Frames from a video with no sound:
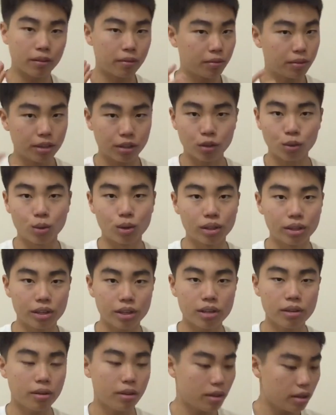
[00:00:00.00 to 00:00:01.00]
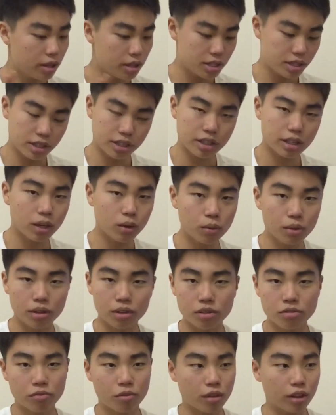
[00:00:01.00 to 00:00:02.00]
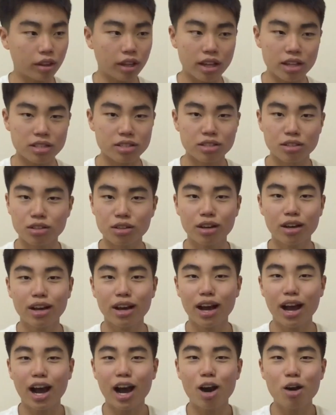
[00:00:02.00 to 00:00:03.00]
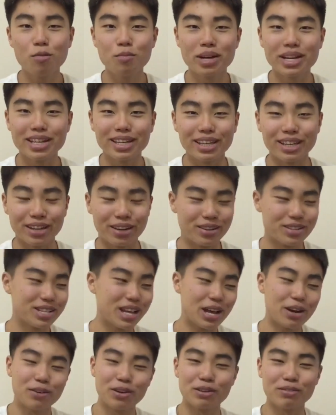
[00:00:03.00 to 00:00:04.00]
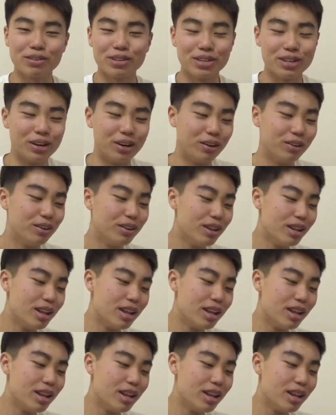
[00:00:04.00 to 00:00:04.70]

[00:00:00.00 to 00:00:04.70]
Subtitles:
their quality, Serie A winners for the last how many years? I don't even know.